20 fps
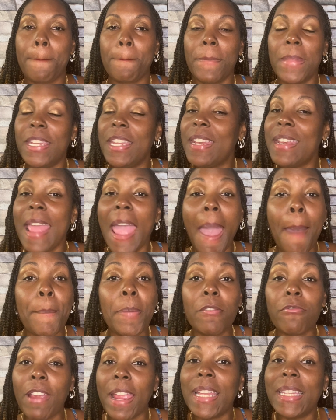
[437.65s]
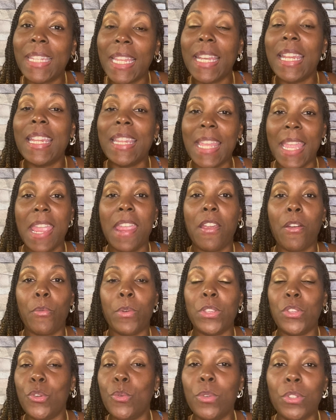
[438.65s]
It didn't happen right then and there
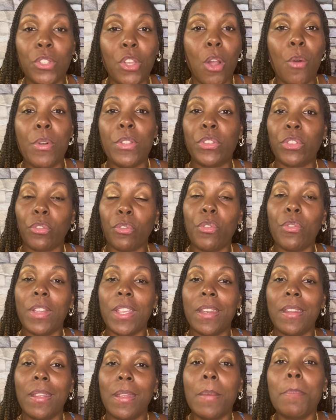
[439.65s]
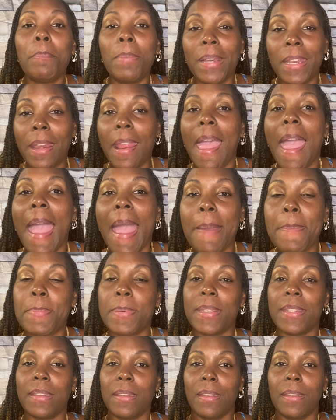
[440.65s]
when you was going through it, but it
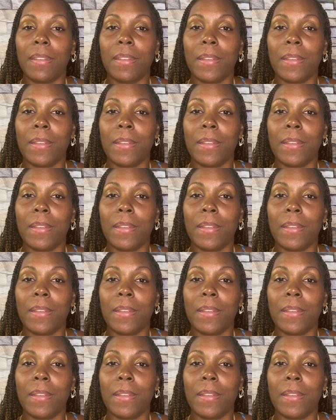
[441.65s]
happened.